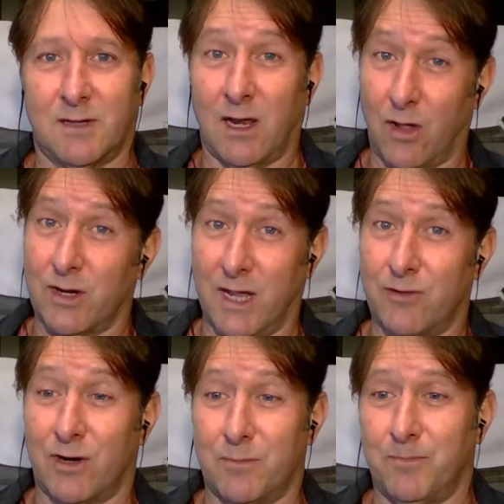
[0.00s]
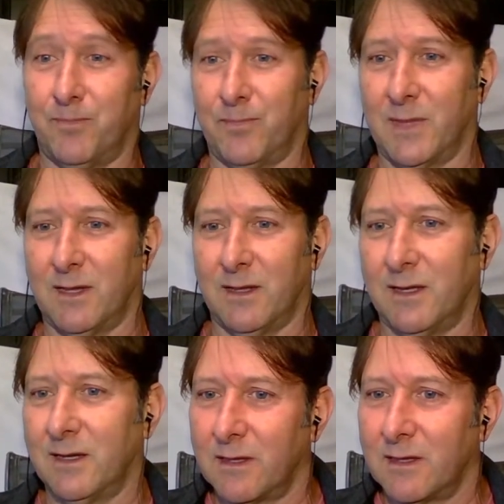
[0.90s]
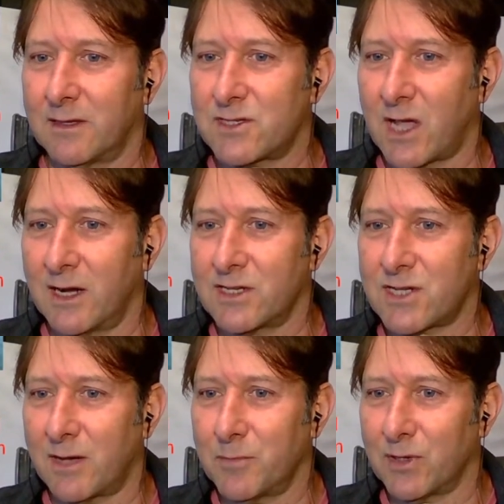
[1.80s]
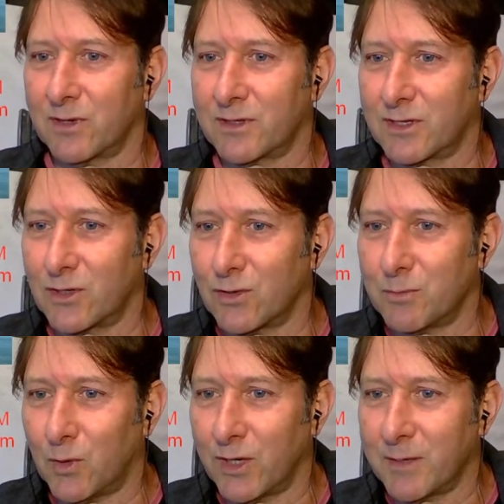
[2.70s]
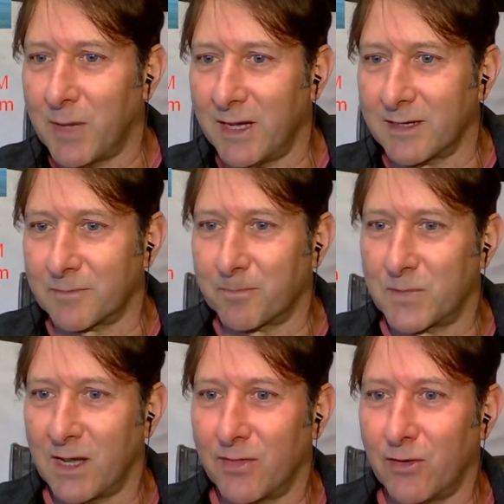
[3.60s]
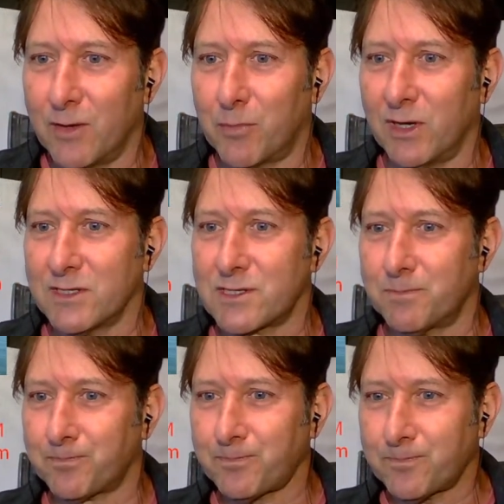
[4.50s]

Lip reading: a lot of headroom. Sailing Sunbird, good morning, mate, down there in Bris.